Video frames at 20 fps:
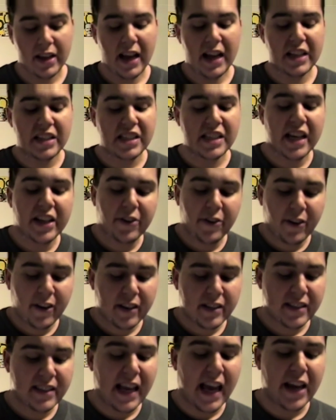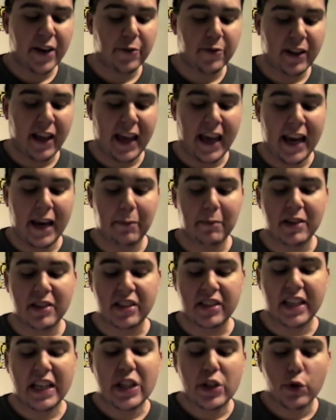and staggered
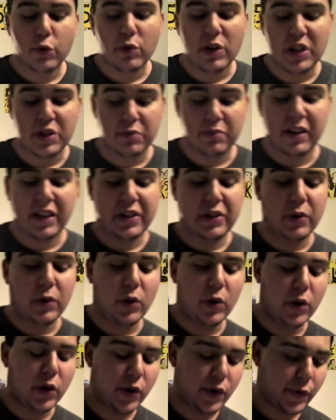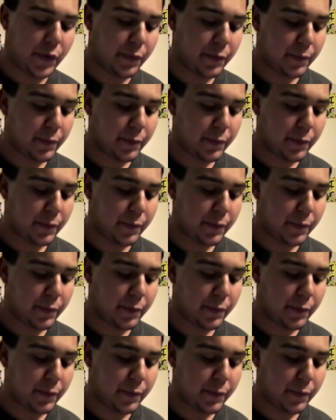aimlessly to restaurant door.